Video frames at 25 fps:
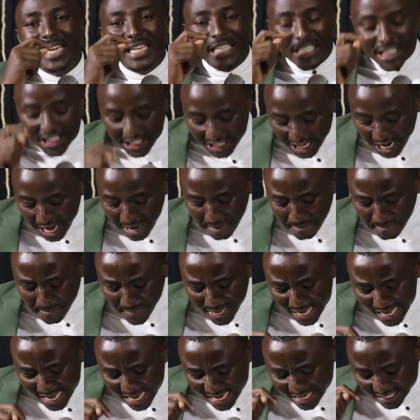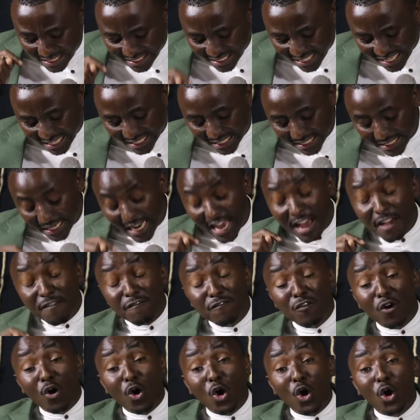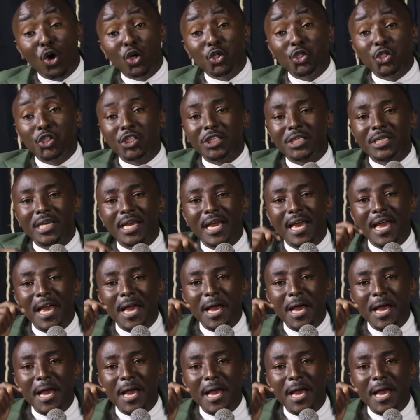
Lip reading: shame is the devil's